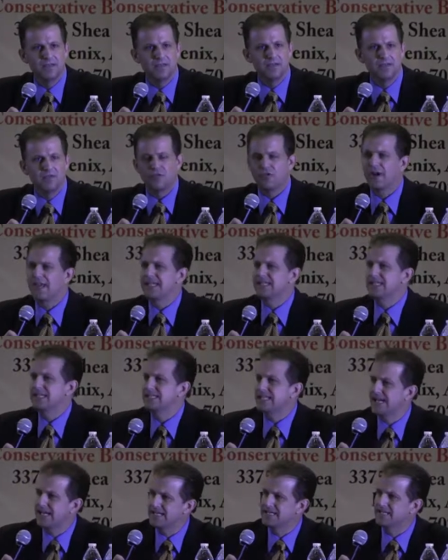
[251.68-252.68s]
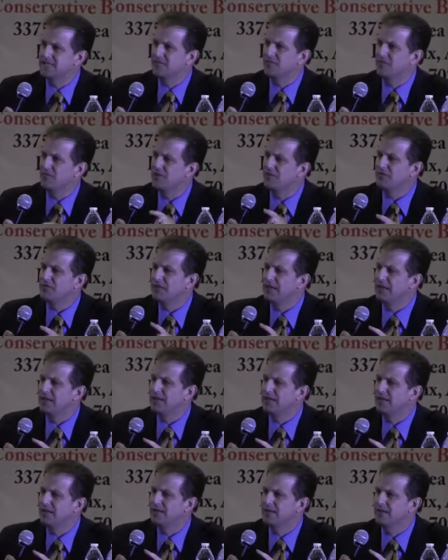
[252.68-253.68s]
France has had
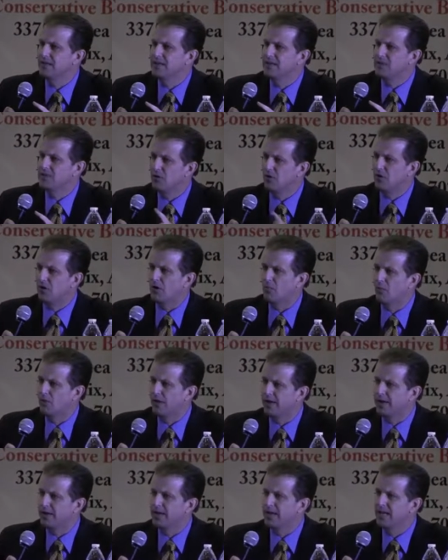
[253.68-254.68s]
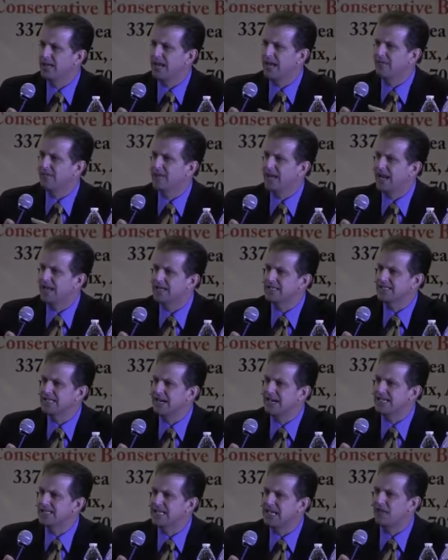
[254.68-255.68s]
fifteen to our one.
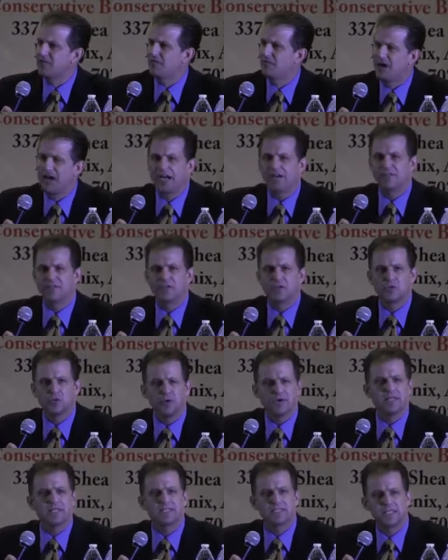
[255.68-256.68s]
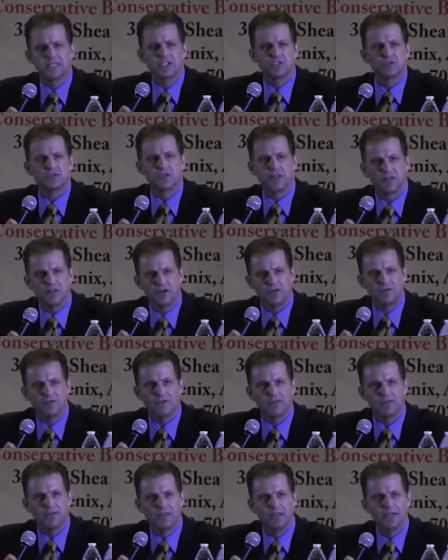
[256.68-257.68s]
Afghanistan has had five in the twentieth century
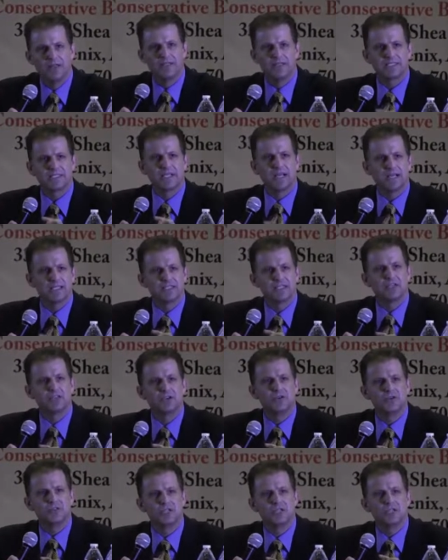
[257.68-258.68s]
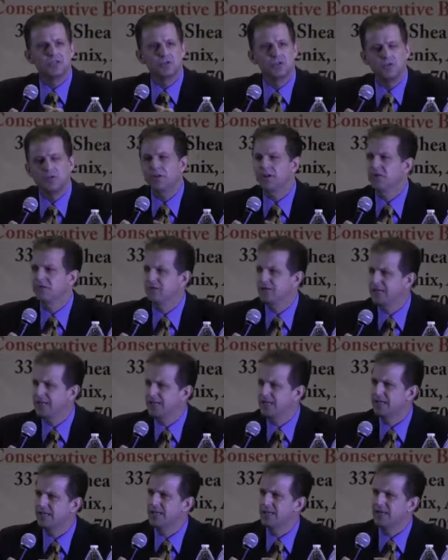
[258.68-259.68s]
alone. This constitution is truly
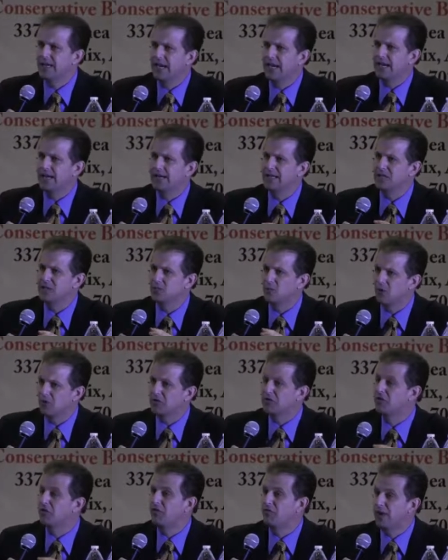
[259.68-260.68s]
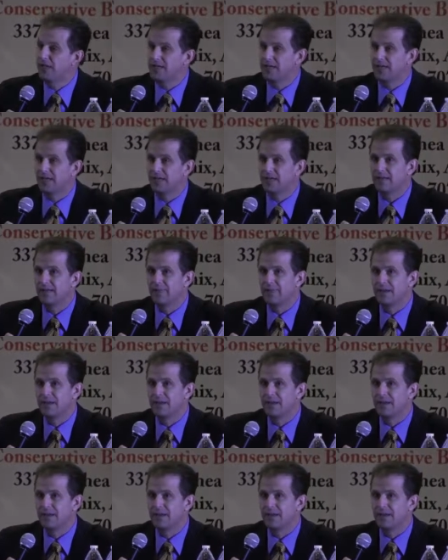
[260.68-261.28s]
unique, and it is worth defending.